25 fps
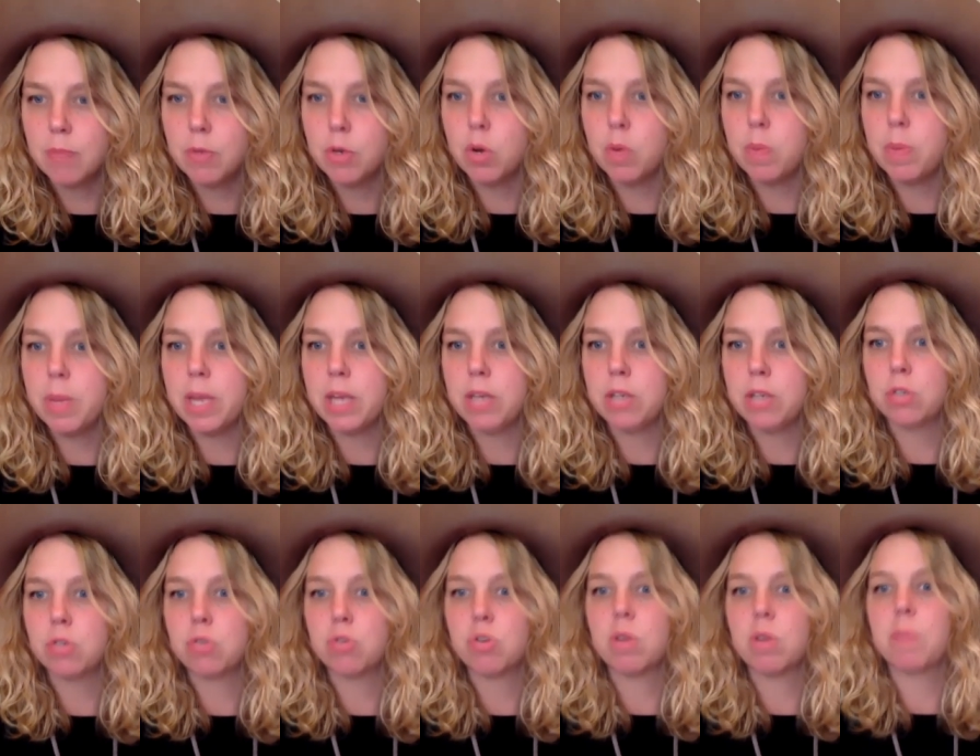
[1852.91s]
no
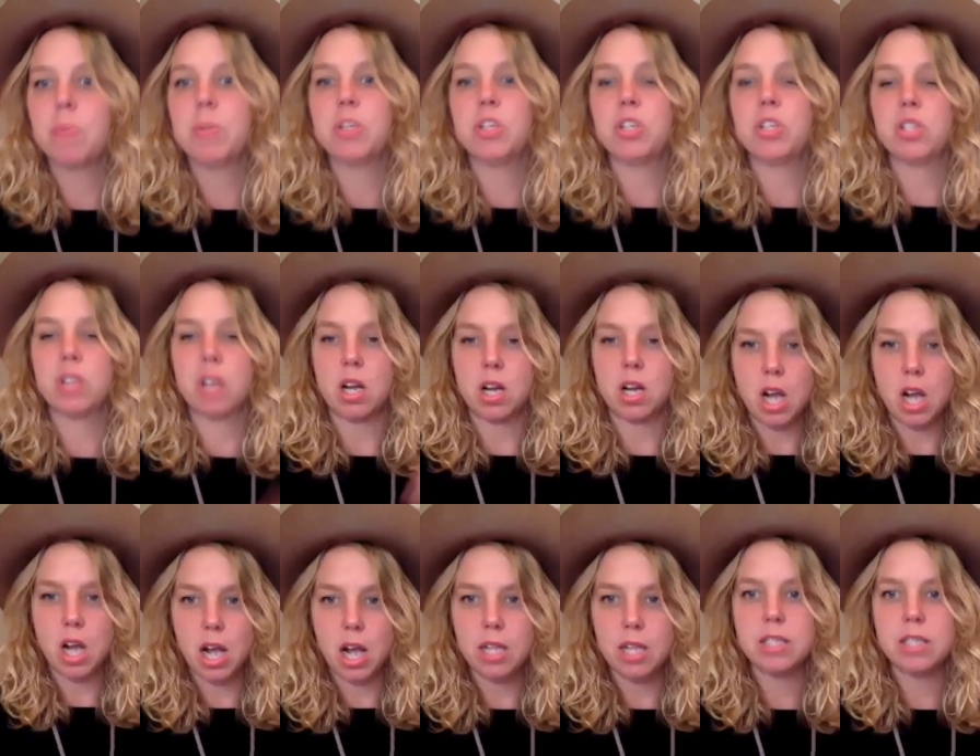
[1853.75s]
manuscript, but she's got
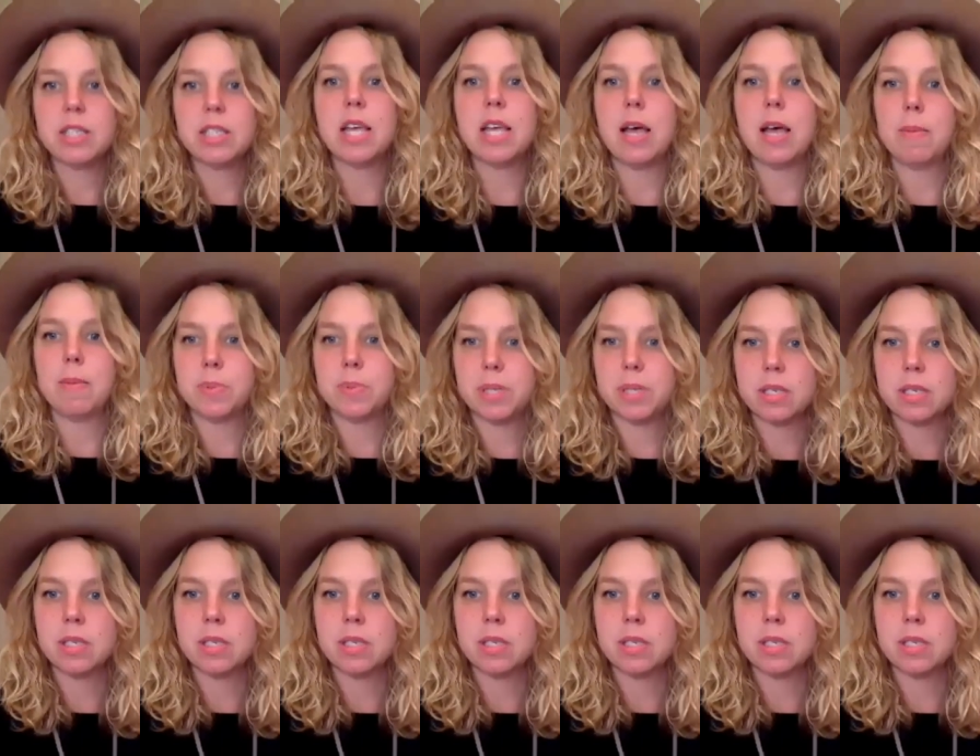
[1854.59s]
concepts.